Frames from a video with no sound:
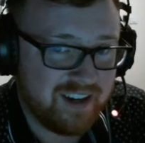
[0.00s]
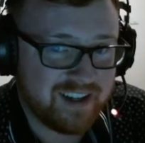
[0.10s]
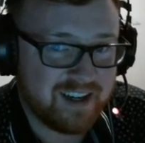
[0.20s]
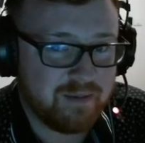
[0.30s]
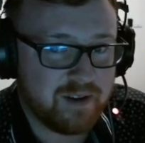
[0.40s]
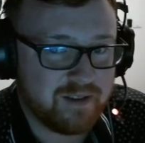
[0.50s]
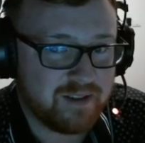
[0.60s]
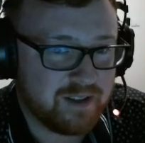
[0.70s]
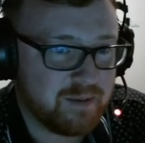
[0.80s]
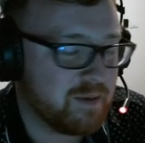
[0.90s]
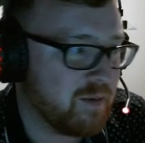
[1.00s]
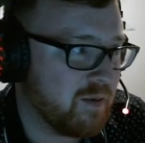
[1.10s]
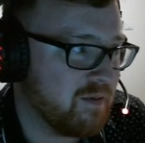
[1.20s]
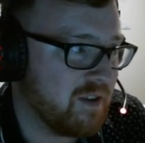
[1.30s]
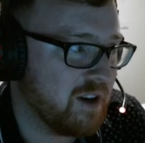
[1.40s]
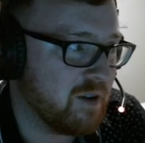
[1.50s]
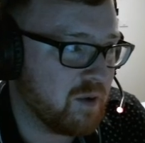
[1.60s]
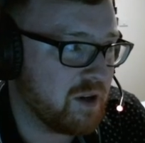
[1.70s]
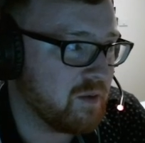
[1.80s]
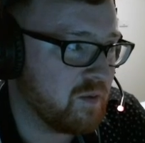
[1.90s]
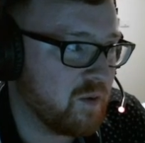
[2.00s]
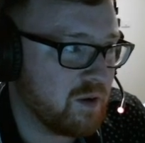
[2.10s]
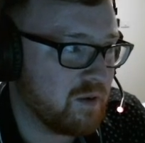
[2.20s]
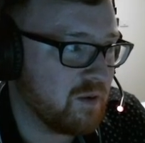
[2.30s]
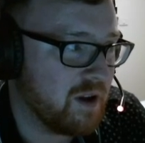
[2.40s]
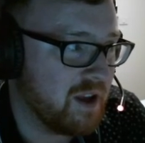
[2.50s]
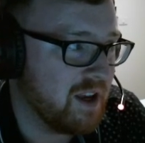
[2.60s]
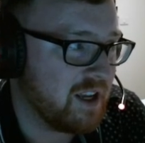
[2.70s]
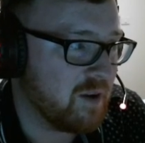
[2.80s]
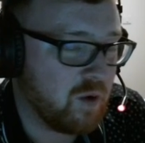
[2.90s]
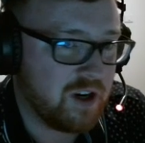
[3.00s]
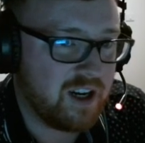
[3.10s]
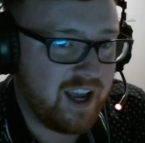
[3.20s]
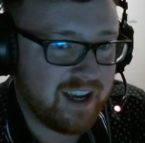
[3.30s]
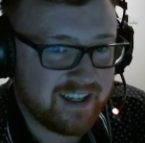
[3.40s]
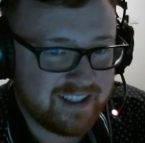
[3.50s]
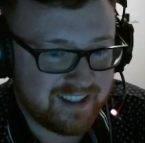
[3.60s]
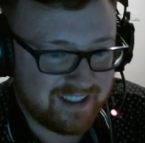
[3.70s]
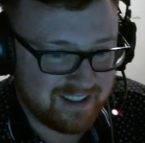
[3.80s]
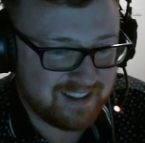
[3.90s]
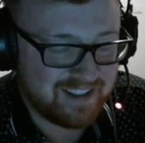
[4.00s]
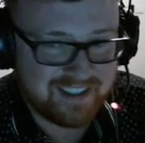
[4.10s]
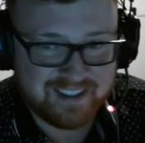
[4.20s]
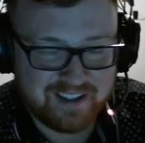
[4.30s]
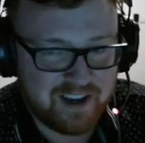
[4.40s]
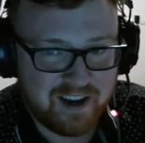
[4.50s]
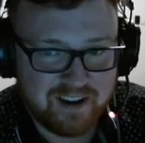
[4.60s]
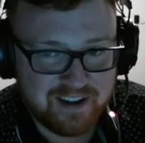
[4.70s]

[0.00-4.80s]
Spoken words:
And I'm like, oh, you know, what are legs? And this, yeah.